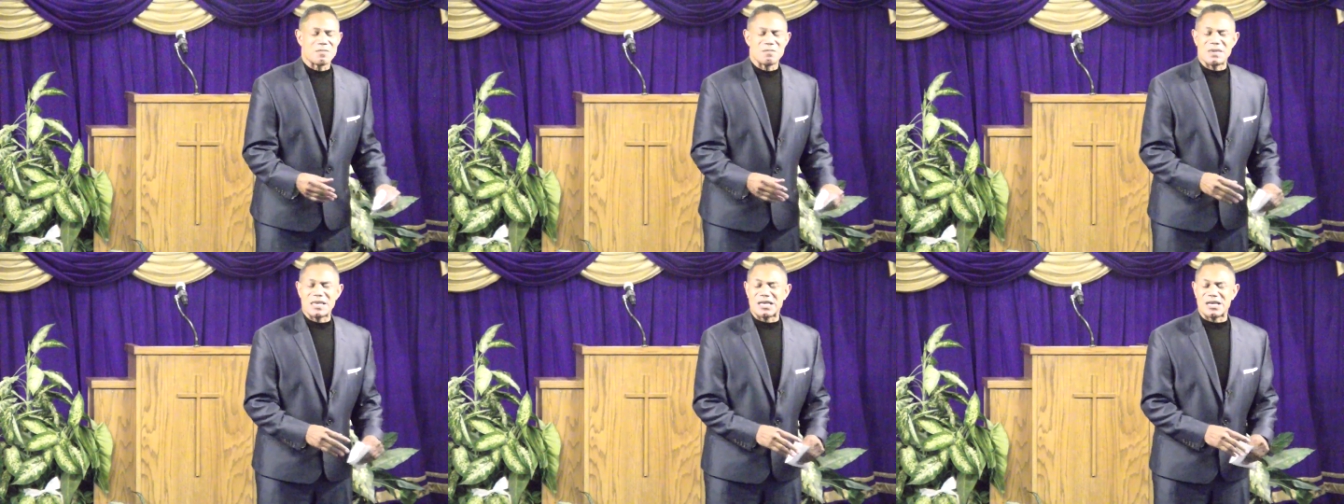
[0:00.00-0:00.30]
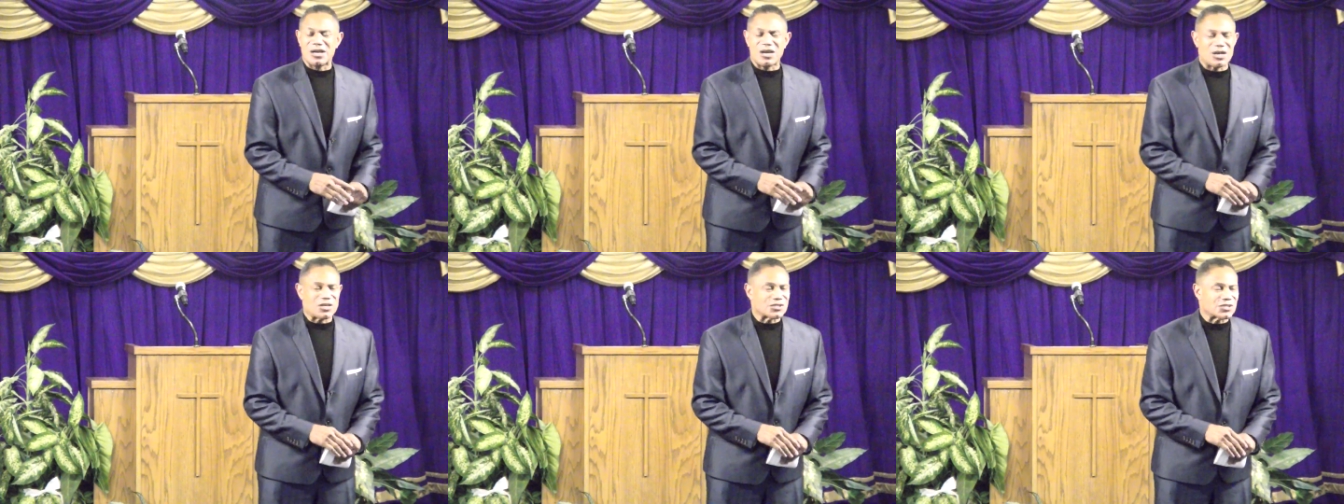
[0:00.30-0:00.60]

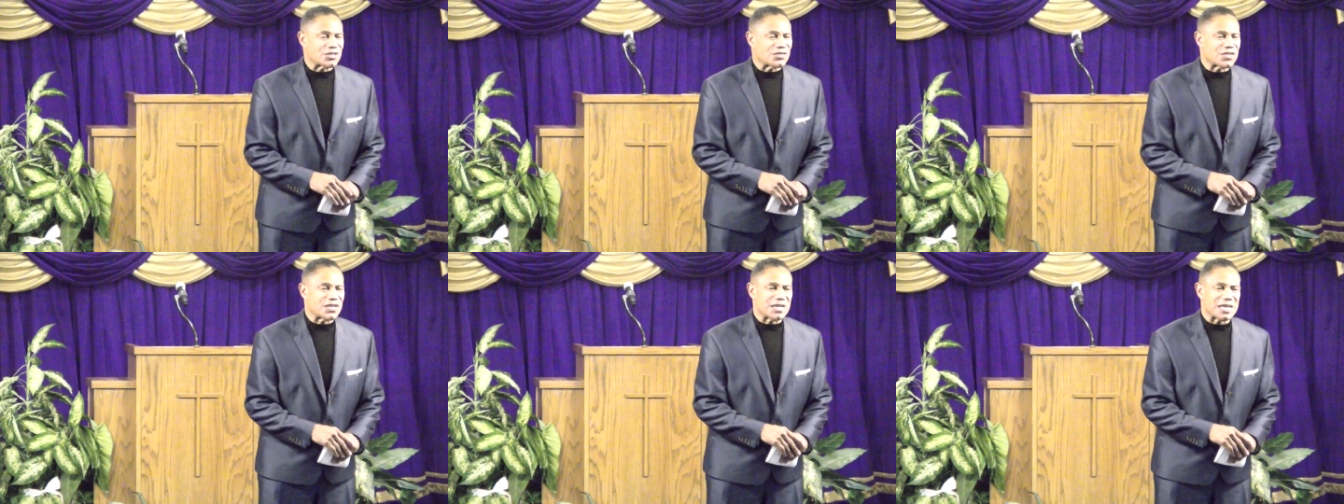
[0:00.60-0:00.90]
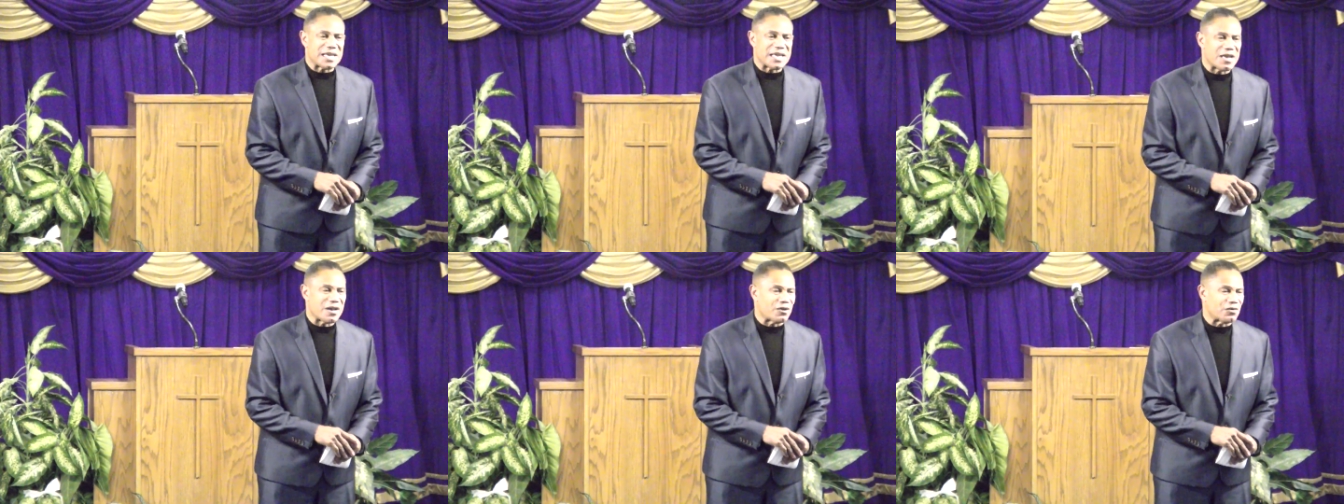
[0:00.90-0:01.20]
because of your
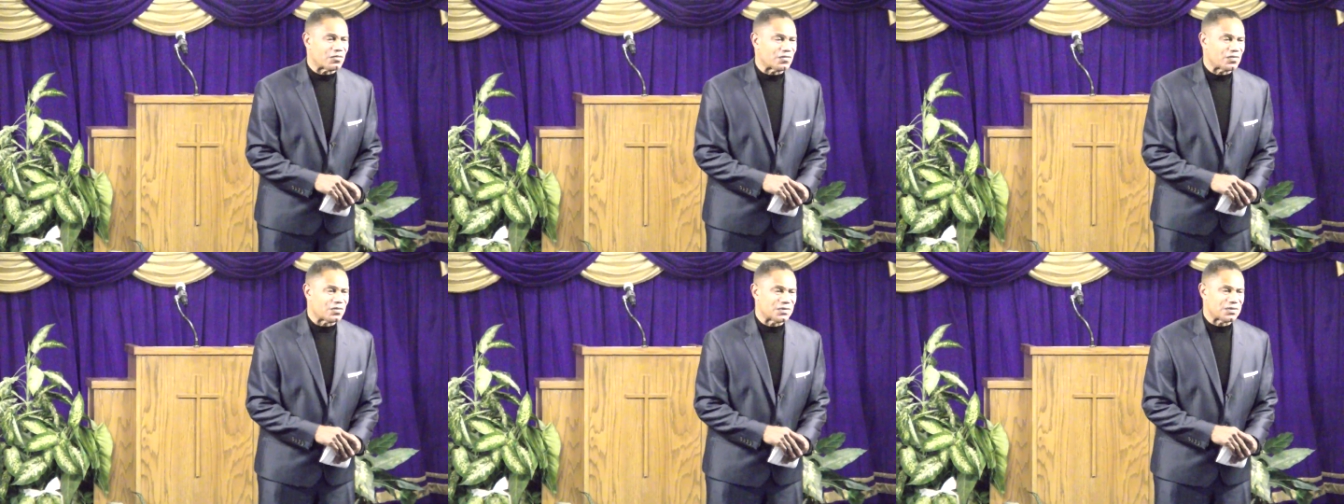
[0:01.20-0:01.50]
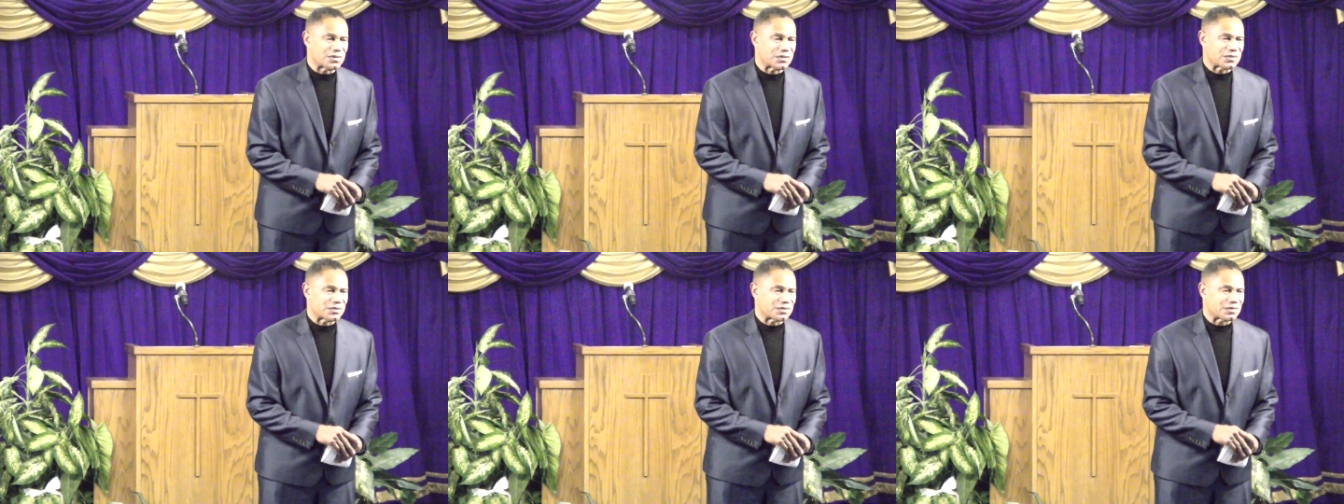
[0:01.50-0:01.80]
health?
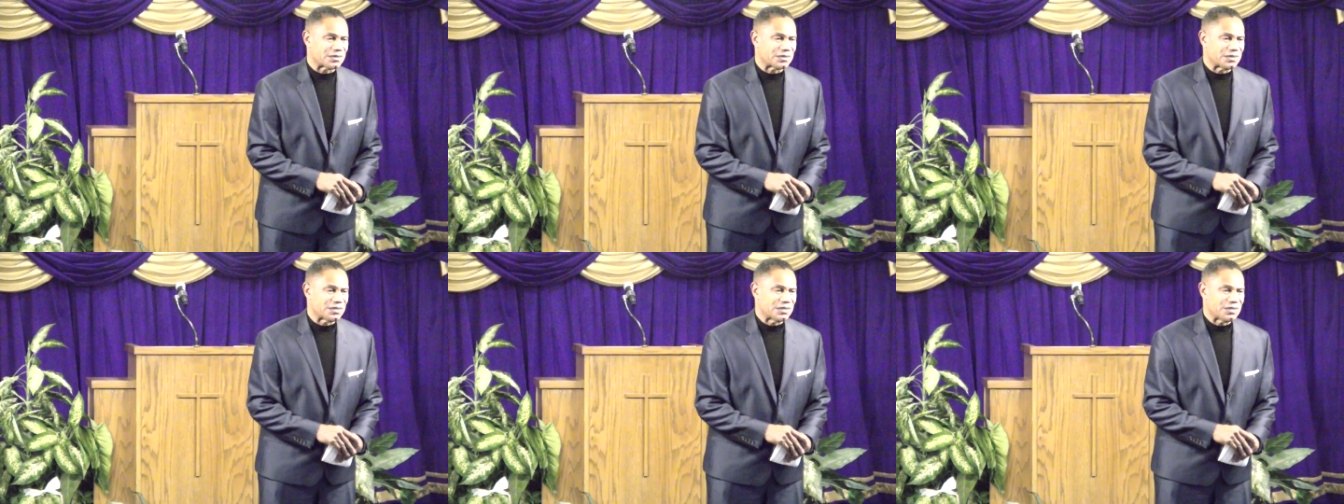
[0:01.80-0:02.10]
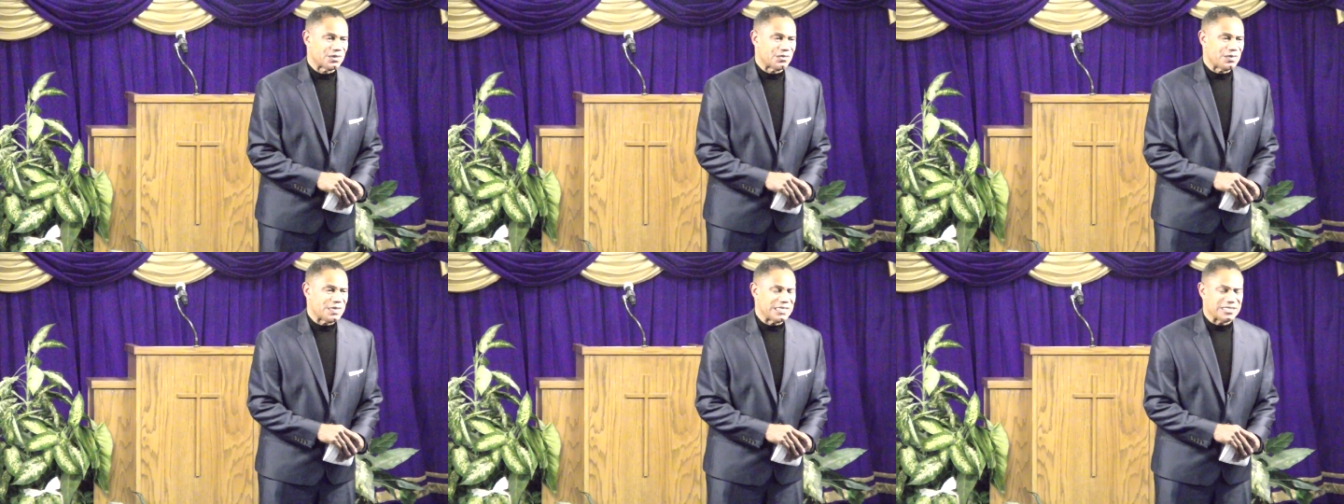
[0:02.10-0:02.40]

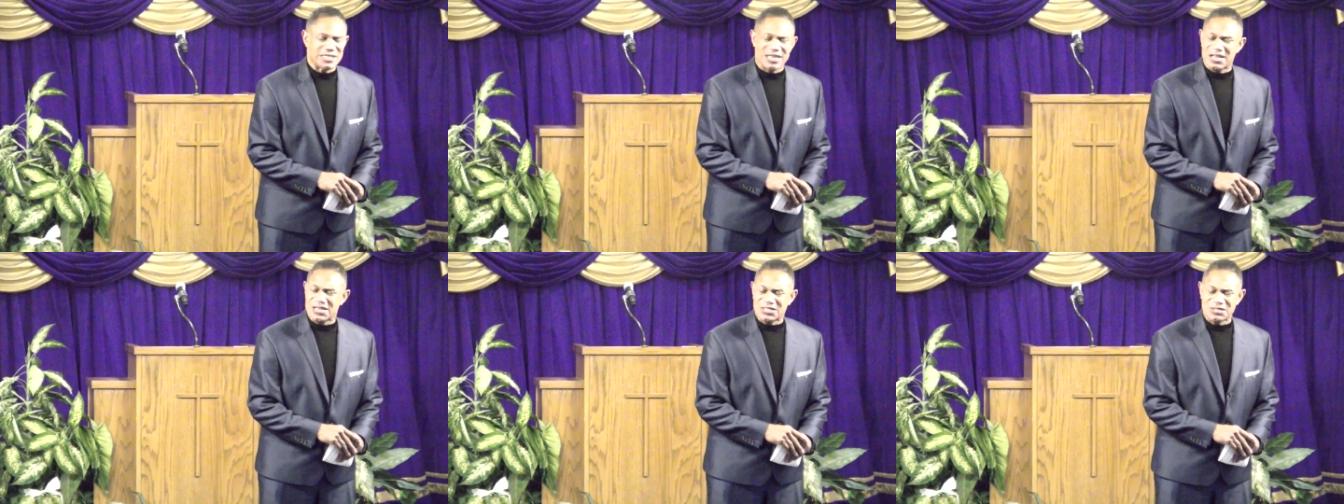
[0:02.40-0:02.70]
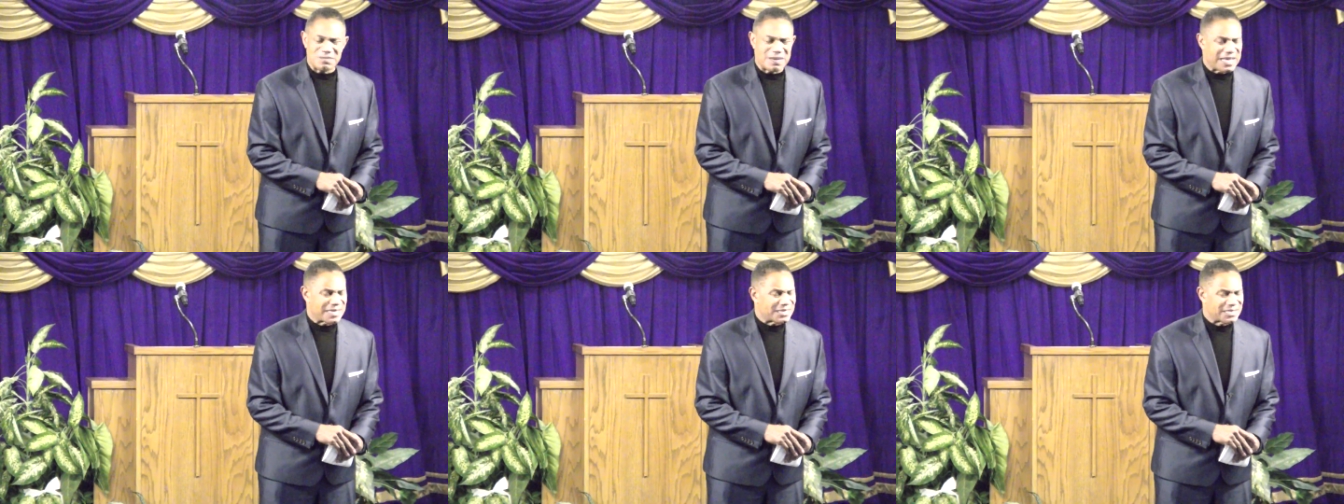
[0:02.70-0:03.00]
We talked
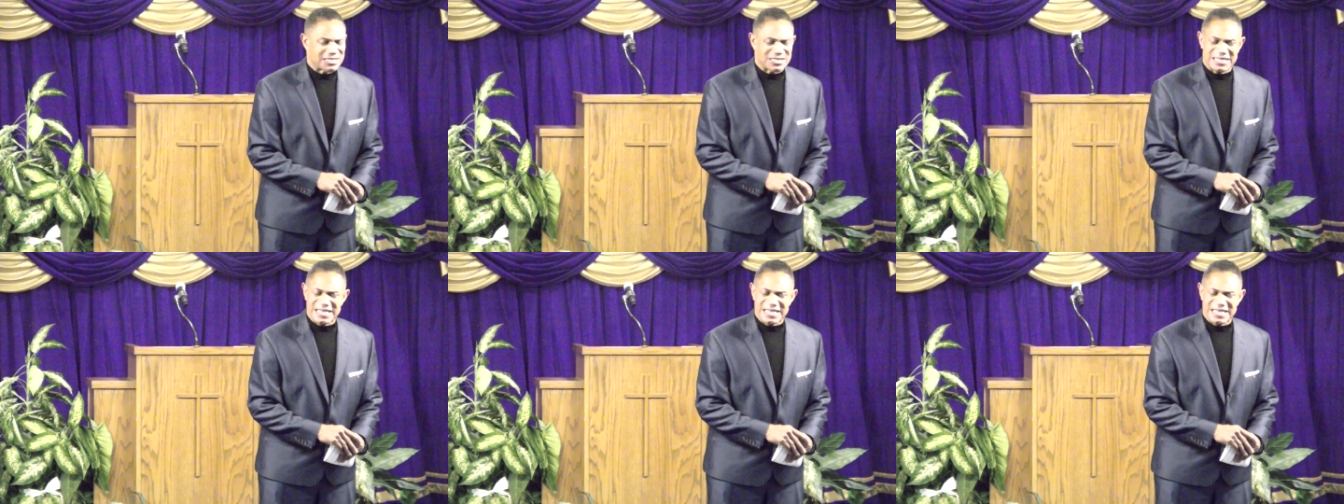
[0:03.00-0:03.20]
about this